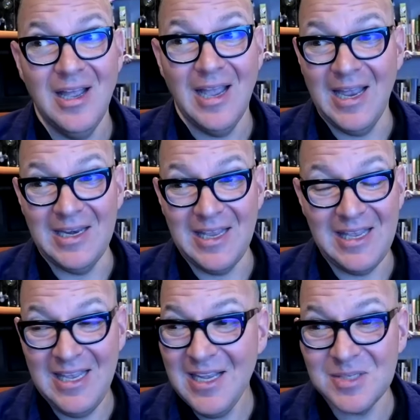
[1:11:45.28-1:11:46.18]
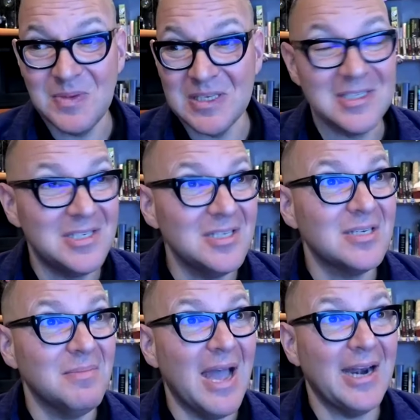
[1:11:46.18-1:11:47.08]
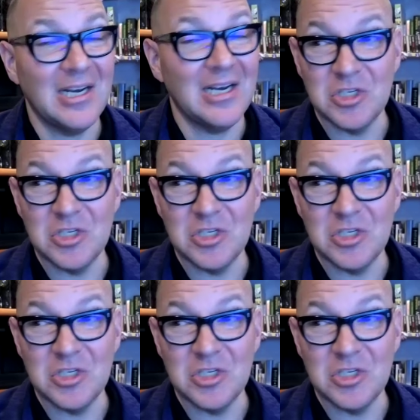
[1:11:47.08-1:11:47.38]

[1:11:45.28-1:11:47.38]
And he has been systematically